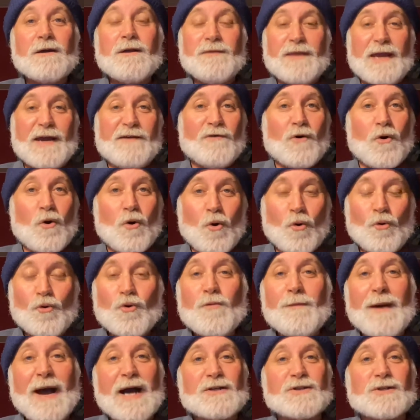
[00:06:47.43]
They have a whole
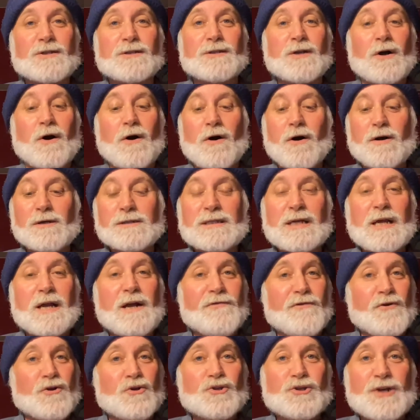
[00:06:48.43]
new batch of songs.
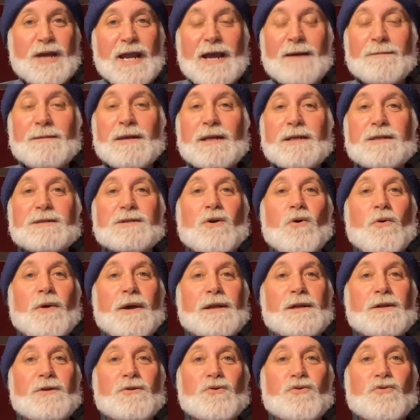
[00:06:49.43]
Their jamming is
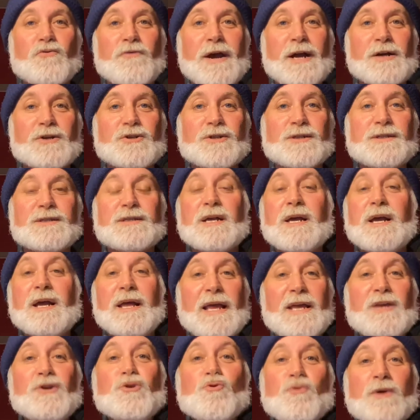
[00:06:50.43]
going in new directions.
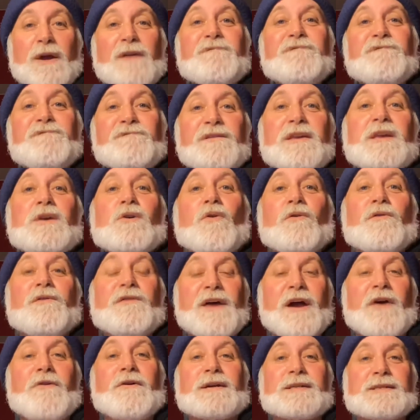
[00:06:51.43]
You can feel
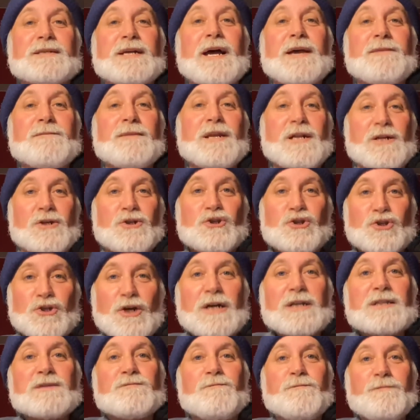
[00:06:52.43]
their excitement in
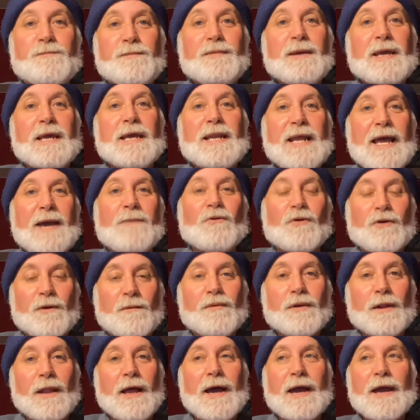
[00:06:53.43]
just being able to
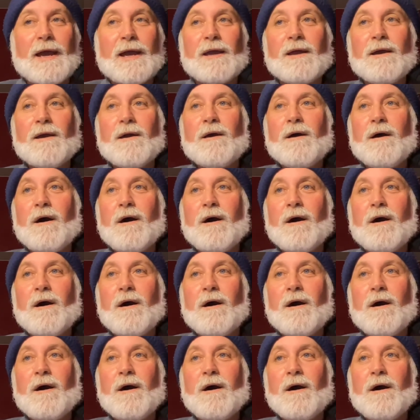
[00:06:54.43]
play.